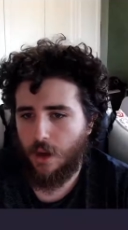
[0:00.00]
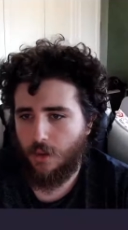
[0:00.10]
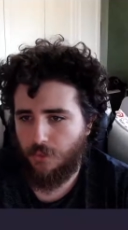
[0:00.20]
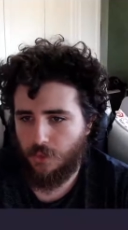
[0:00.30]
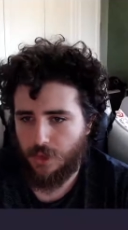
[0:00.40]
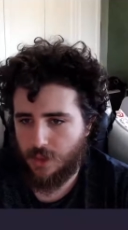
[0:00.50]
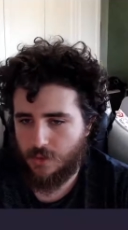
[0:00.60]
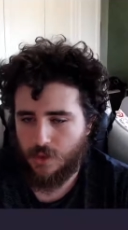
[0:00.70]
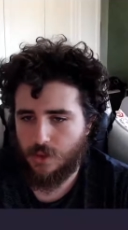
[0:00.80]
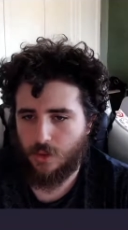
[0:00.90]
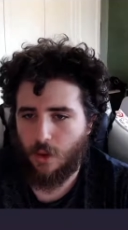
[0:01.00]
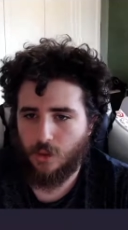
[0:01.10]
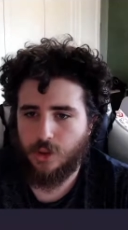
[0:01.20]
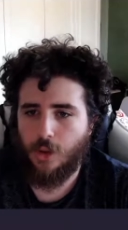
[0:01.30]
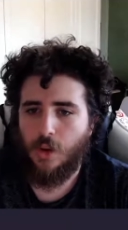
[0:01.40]
for this reason
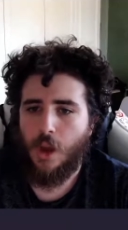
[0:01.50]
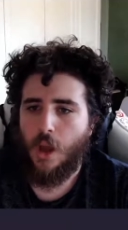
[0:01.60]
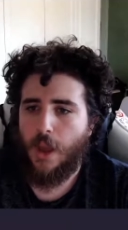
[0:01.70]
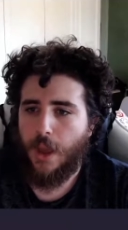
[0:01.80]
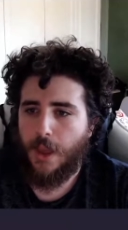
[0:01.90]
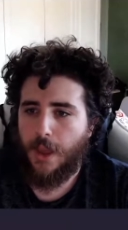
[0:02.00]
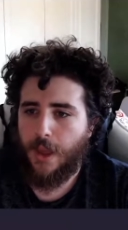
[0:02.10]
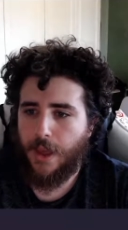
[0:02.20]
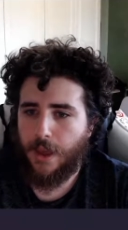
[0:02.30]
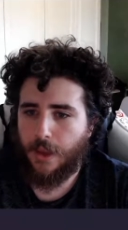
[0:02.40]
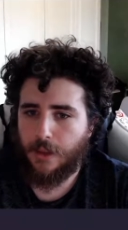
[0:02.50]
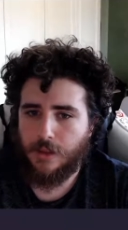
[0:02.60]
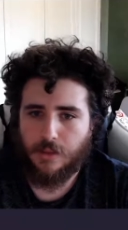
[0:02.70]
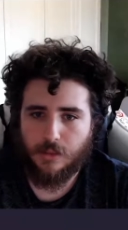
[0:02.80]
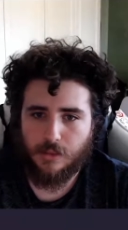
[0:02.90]
also.
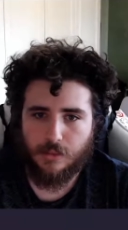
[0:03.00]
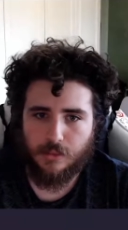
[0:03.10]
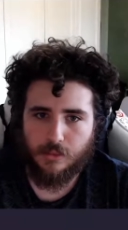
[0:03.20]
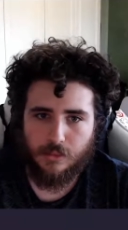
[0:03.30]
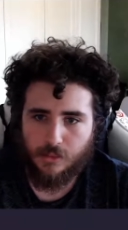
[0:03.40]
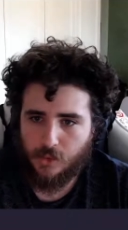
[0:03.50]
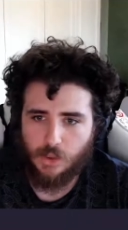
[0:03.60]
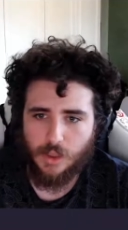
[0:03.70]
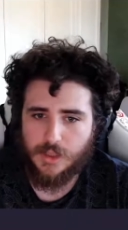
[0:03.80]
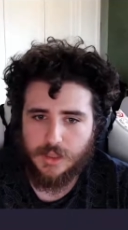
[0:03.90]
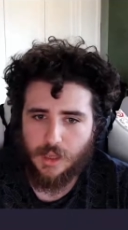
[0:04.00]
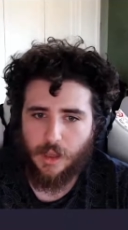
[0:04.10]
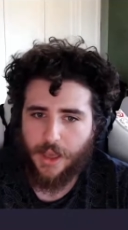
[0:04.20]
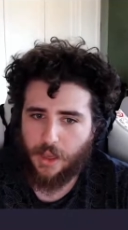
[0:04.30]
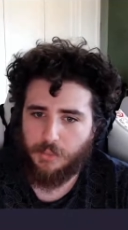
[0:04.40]
And you can still
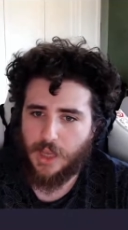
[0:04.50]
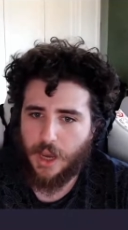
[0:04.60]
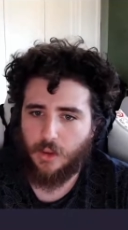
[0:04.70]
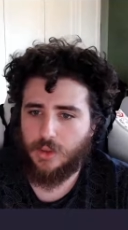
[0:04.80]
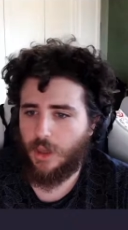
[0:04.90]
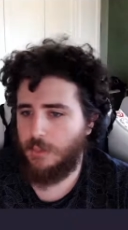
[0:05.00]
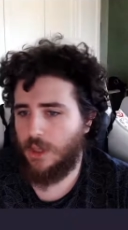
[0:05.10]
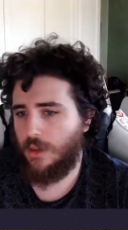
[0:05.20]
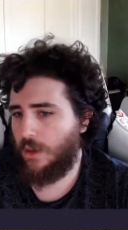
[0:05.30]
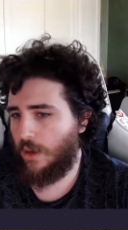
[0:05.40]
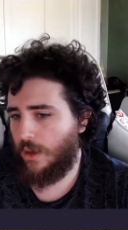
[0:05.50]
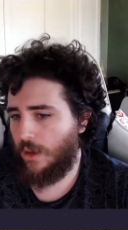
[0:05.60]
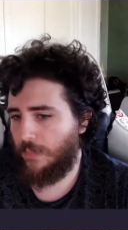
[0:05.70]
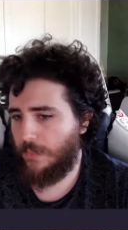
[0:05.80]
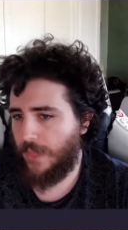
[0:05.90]
help me out. I mean,
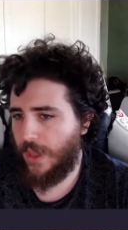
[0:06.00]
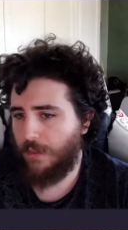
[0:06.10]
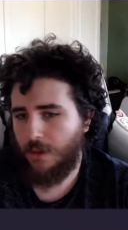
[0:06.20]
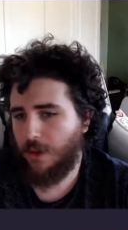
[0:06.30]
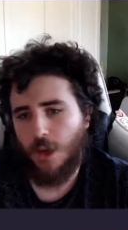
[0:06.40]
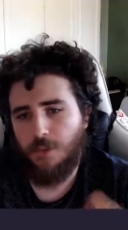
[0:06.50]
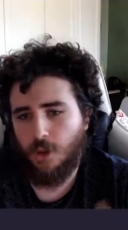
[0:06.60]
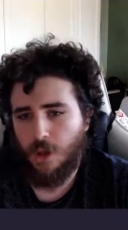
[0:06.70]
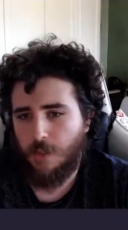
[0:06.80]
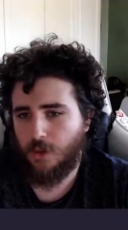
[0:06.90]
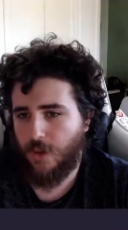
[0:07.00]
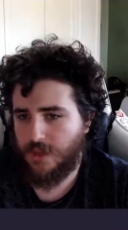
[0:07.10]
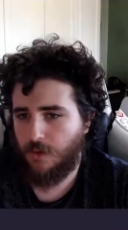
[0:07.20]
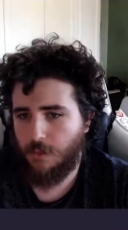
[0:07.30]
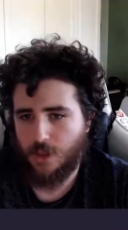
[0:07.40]
I'm talking about
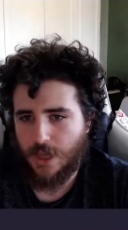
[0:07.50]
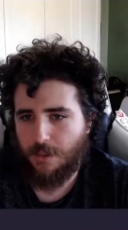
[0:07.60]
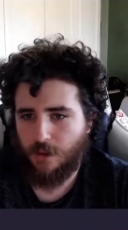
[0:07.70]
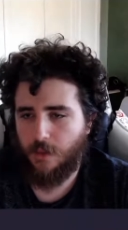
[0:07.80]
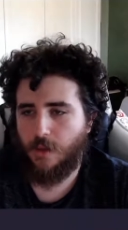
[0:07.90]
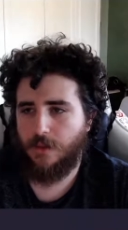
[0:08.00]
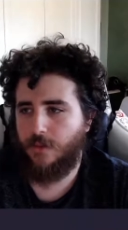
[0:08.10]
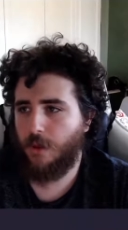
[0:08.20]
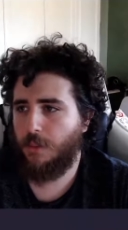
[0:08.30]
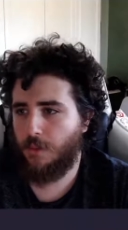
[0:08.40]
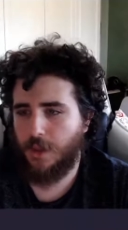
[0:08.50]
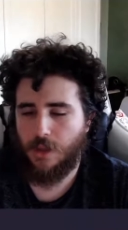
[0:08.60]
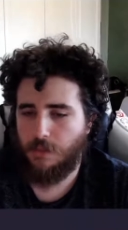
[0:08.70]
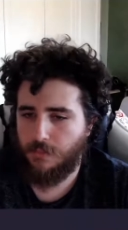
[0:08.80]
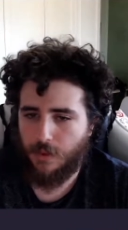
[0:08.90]
myself because I'm a developer, but
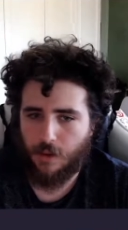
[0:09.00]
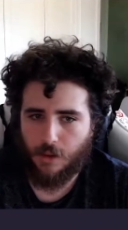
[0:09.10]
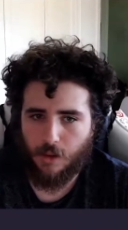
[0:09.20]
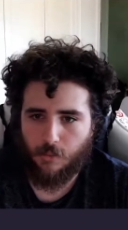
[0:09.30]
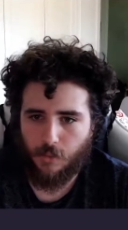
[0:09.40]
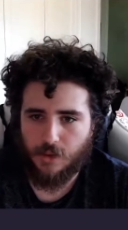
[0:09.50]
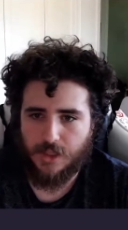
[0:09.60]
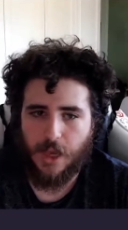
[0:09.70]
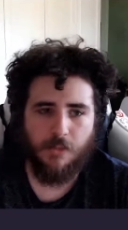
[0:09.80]
of course I'm